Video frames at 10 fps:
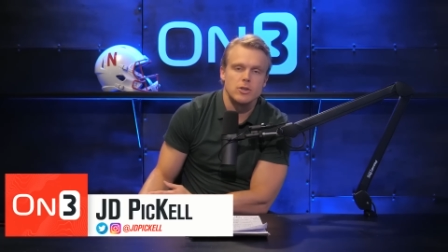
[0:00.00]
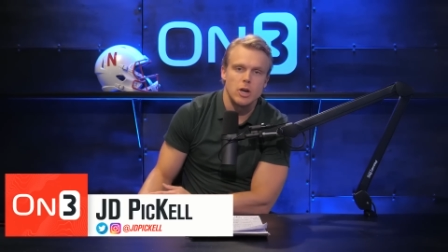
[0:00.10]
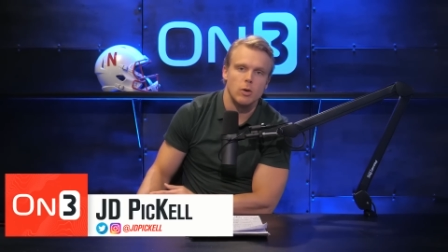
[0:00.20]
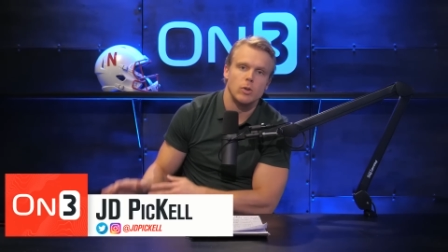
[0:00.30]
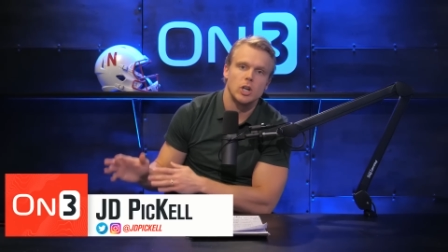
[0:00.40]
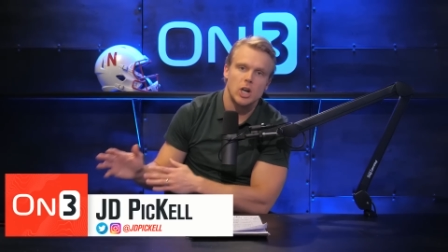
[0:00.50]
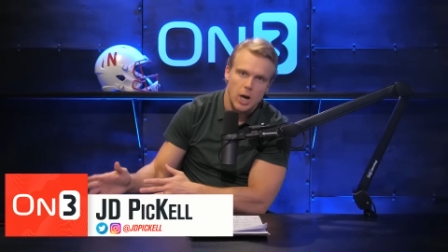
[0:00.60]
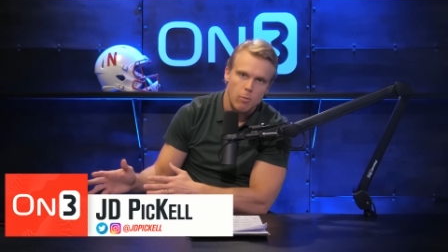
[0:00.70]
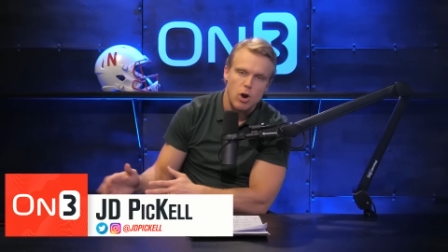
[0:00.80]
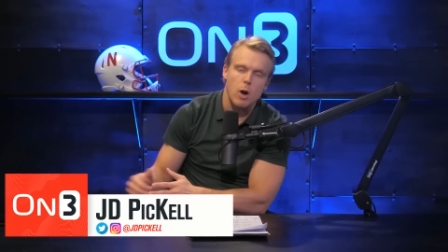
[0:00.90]
So
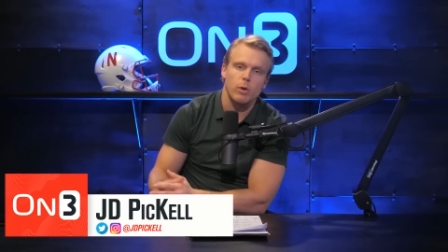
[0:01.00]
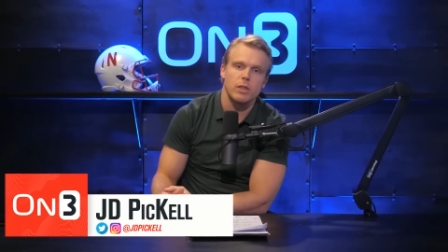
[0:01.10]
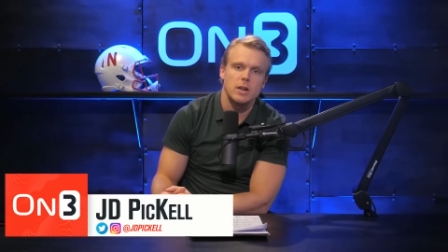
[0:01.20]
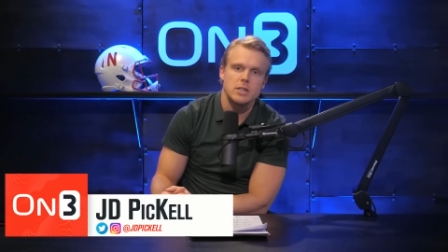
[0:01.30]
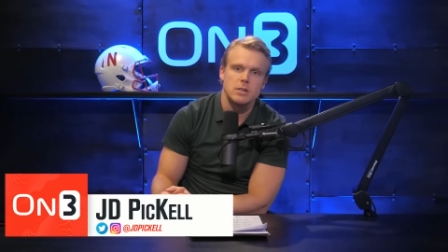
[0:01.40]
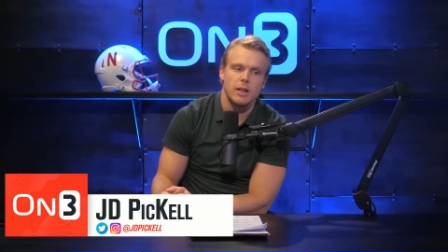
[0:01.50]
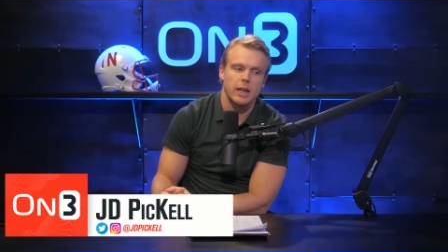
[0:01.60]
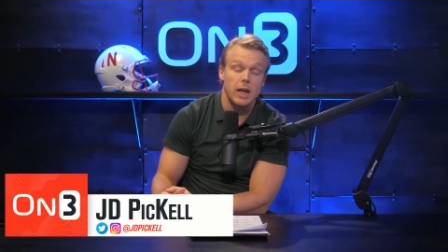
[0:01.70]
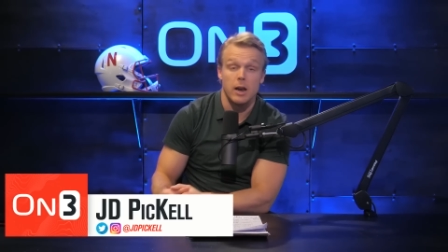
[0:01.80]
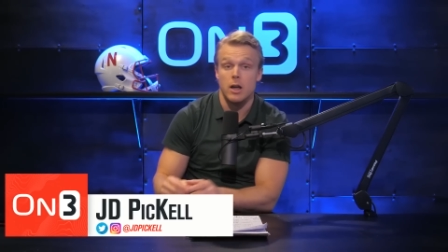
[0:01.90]
come rock with us. Like,
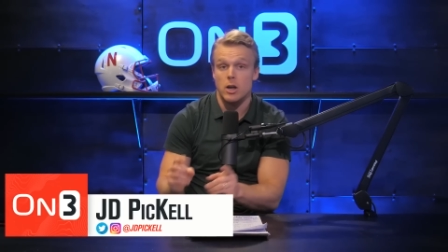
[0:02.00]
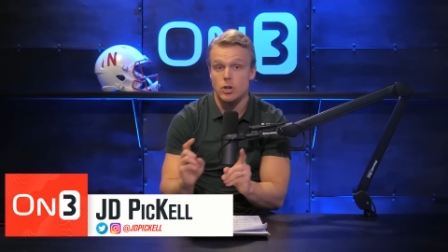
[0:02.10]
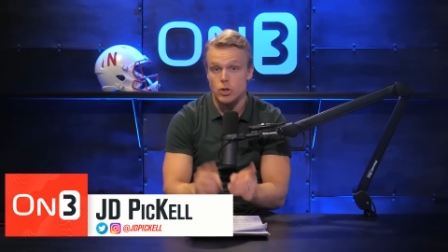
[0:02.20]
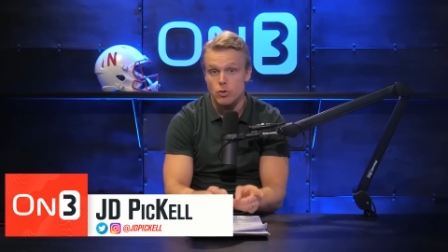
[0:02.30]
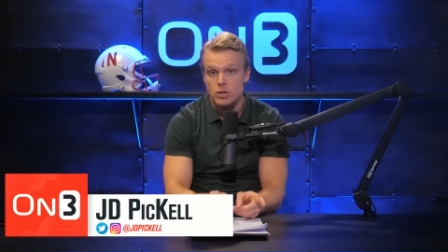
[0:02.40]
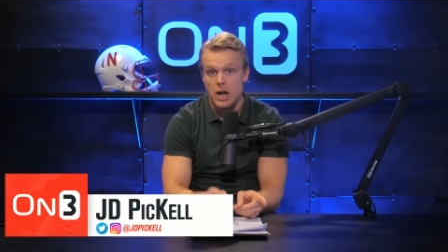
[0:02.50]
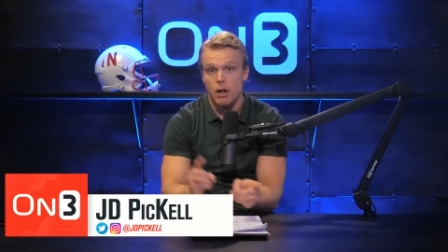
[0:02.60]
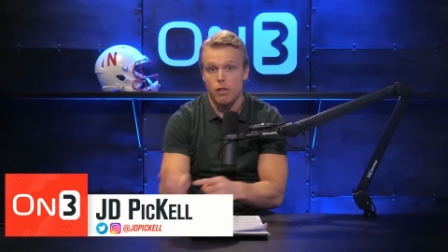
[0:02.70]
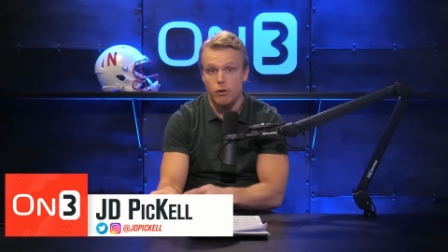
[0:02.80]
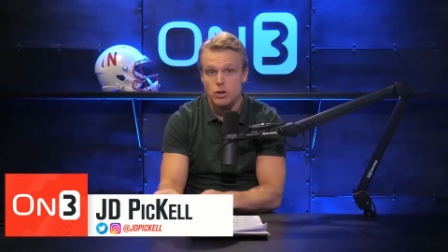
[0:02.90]
again, Tuesday,
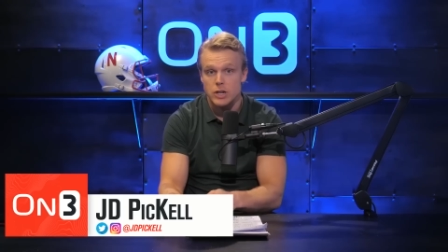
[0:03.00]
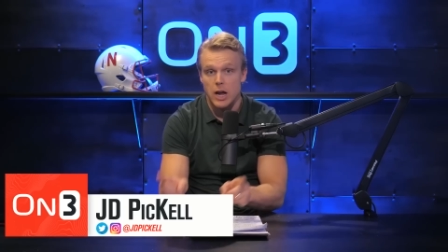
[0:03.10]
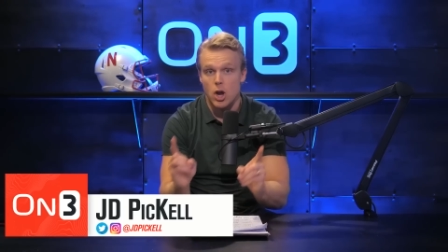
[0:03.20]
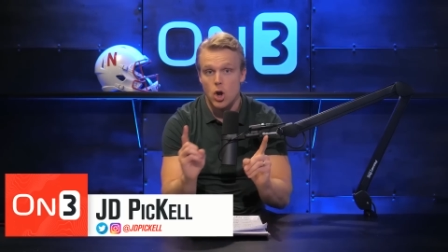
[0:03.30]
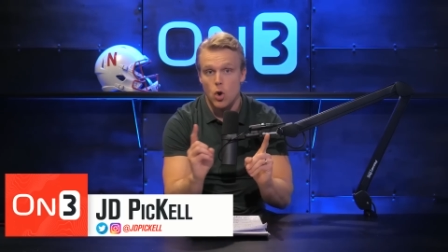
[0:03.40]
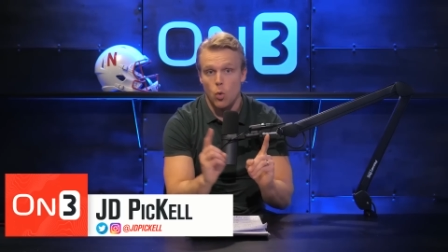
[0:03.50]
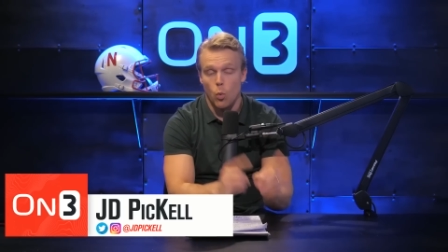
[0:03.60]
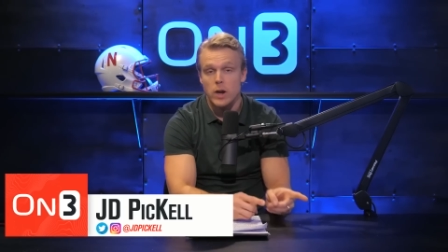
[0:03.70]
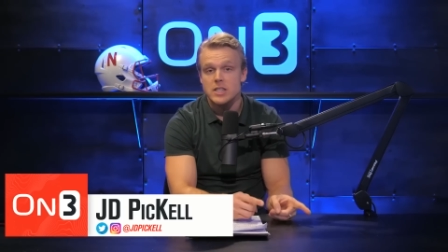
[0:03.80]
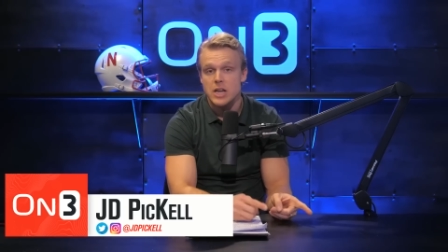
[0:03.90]
Thursday,
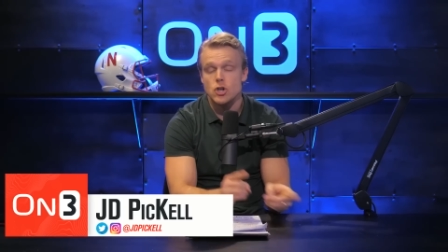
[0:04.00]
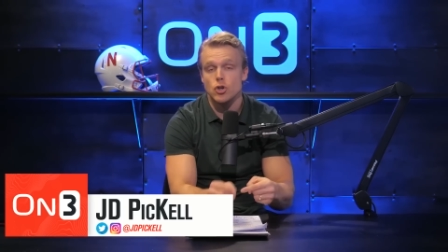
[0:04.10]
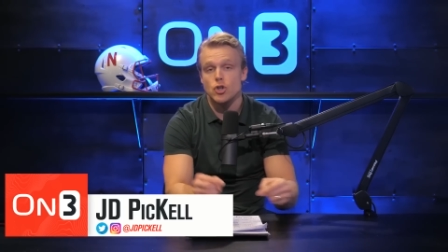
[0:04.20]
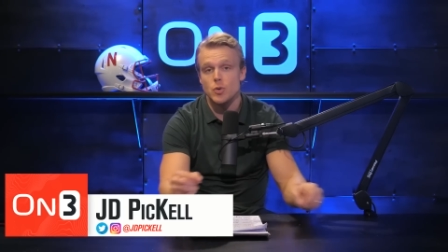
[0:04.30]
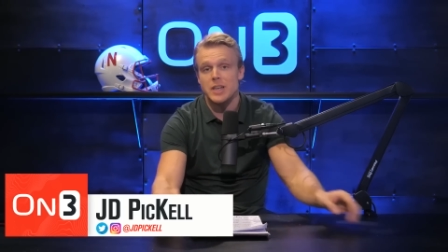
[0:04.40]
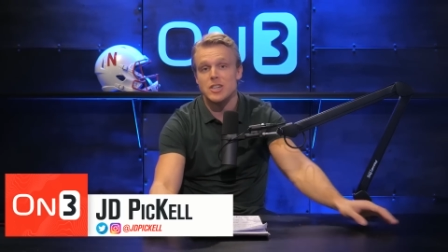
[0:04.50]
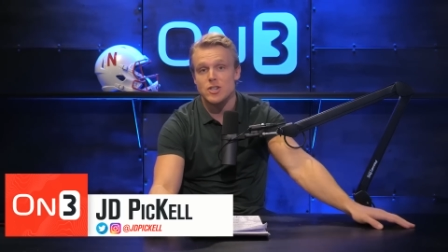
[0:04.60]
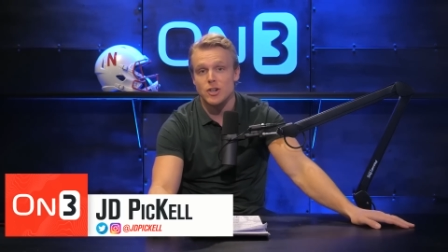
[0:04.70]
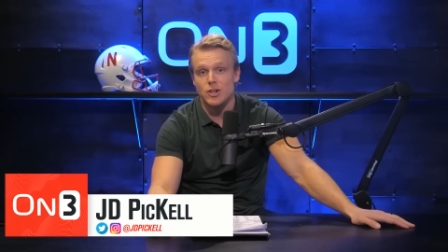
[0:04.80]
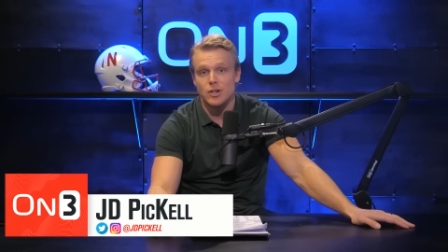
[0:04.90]
1 Central, 2
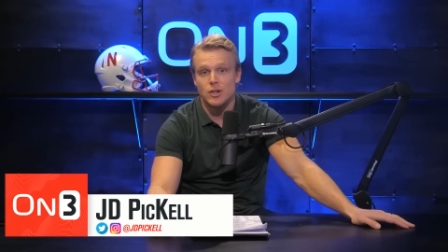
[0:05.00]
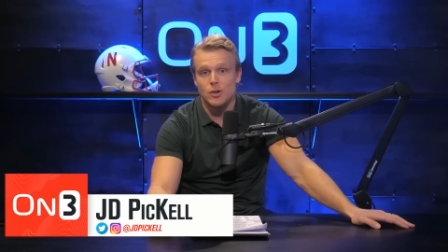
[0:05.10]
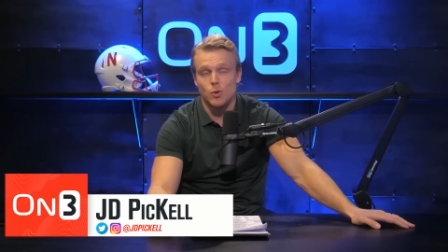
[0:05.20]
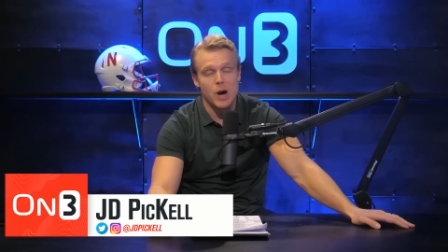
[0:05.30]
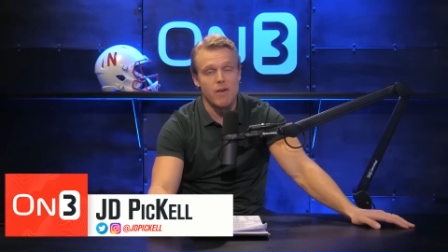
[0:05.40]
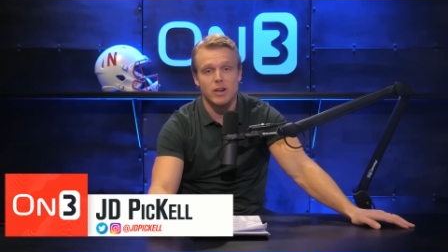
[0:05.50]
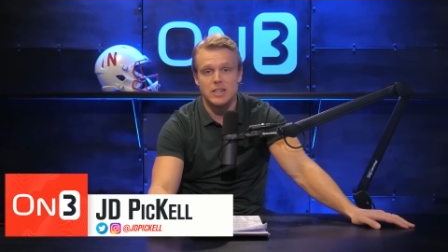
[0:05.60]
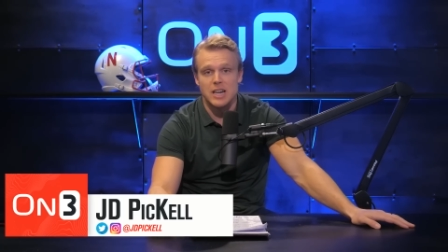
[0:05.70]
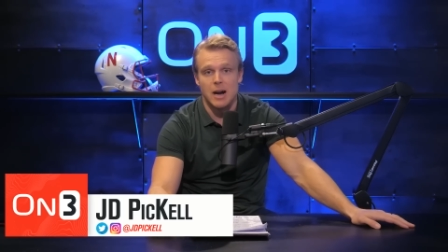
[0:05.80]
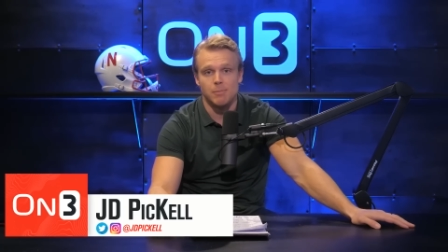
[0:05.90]
Eastern. We'll have a good
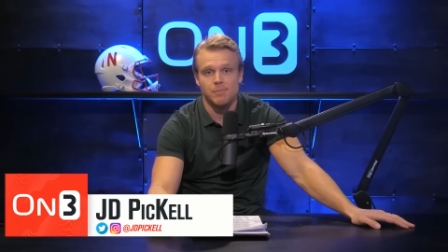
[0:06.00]
time.